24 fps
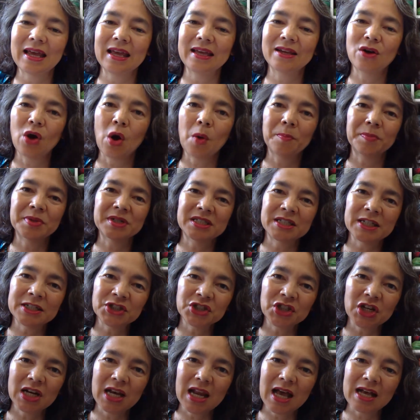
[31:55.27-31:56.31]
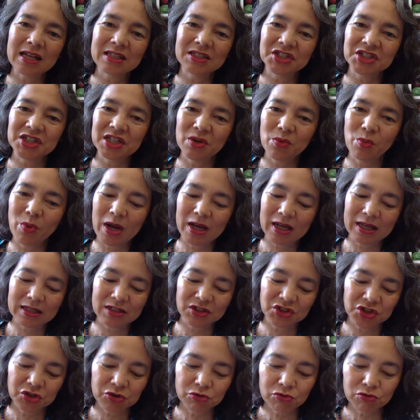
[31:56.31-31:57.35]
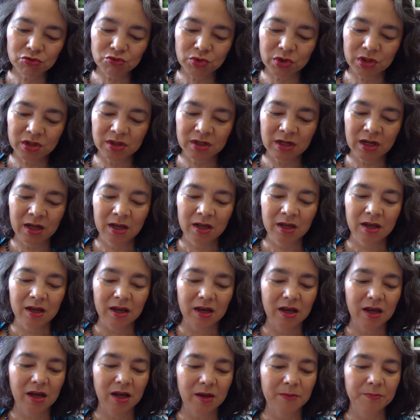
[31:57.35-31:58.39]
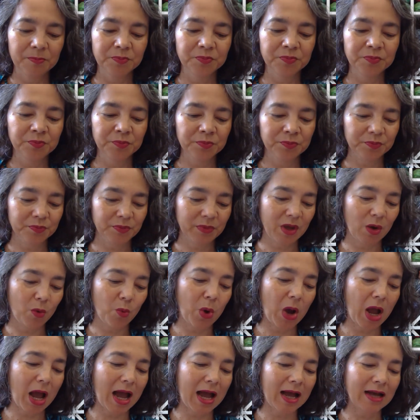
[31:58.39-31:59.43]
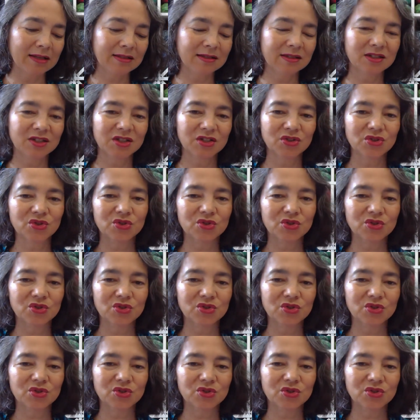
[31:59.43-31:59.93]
a competition last year where children were asked